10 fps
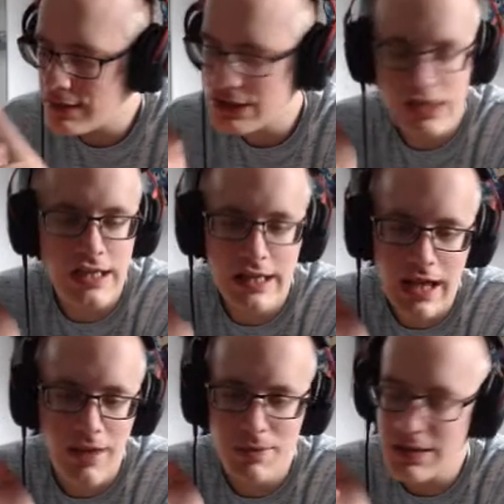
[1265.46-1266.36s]

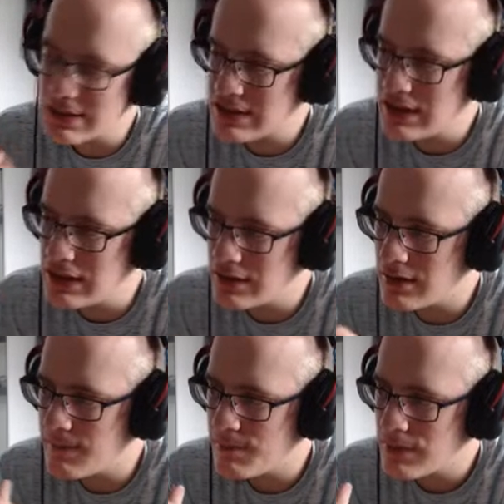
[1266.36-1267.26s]
CK, because
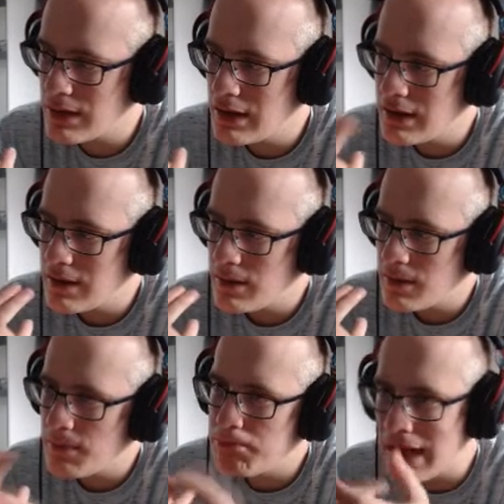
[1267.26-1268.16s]

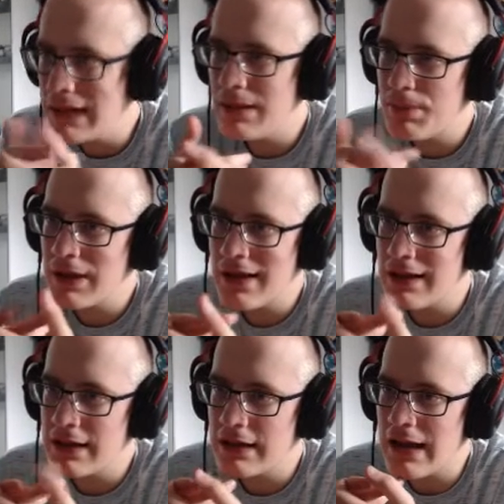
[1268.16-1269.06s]
mainly
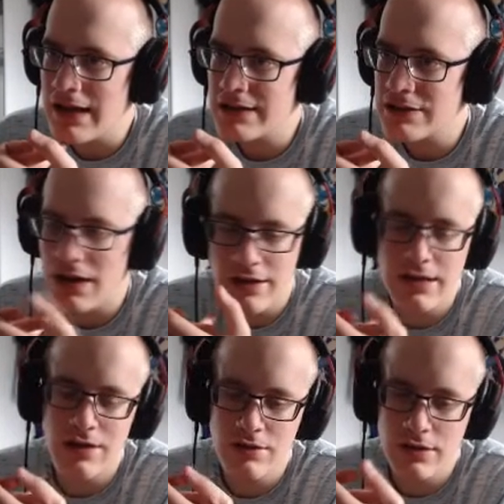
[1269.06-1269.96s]
PL and Naga Siren
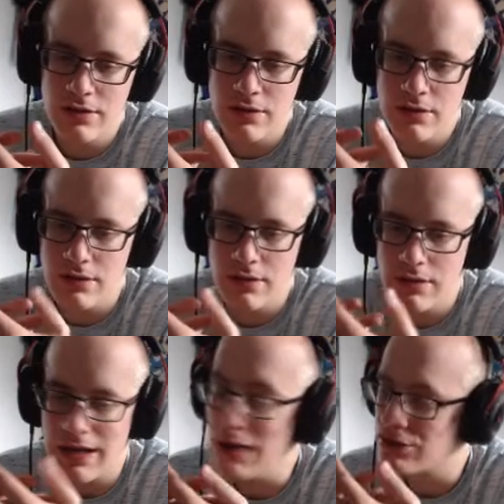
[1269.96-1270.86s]

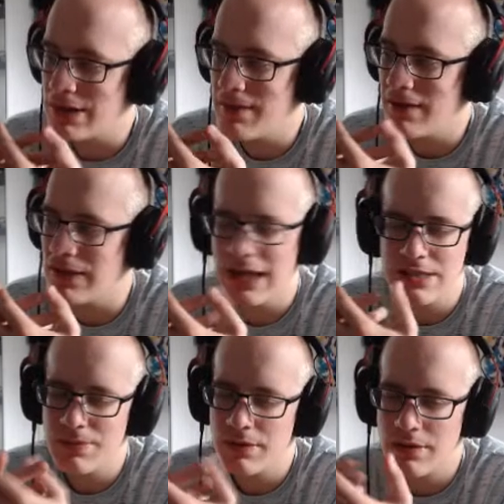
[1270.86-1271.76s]
counter him heavily
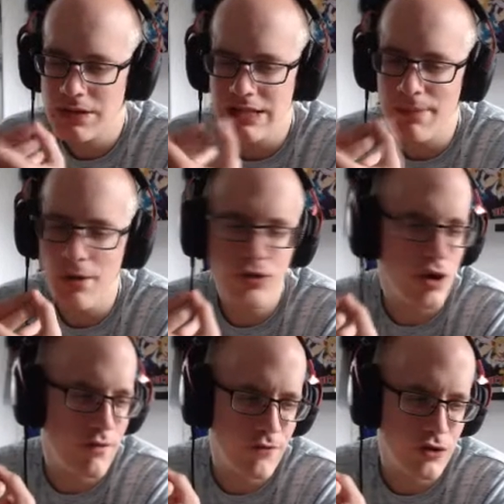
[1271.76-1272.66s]
because they both
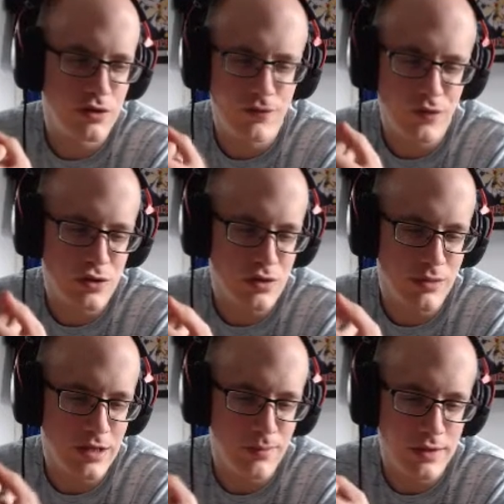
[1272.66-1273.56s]
go for the Diffusal
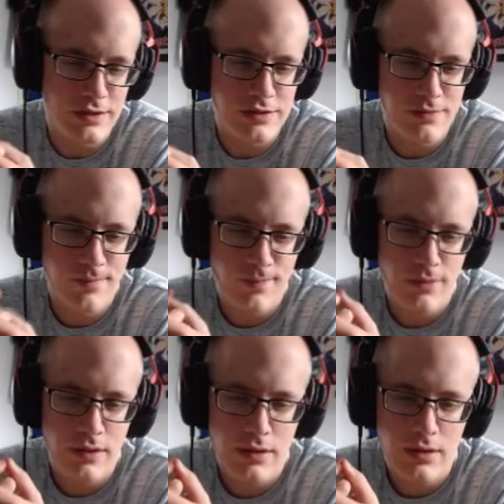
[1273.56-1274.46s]
Blade builds.
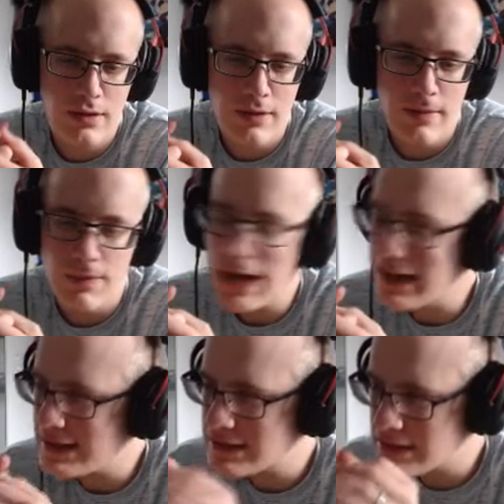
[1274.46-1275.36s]

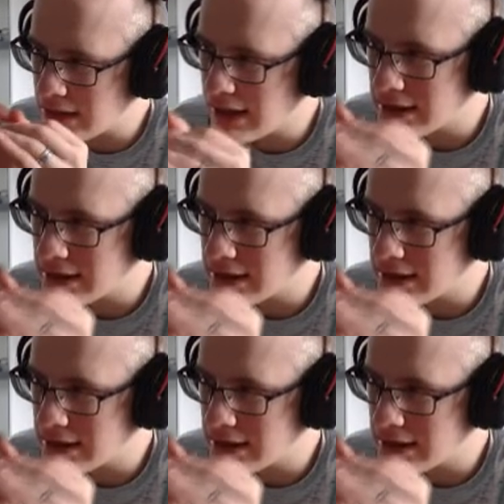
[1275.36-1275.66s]
That is, like,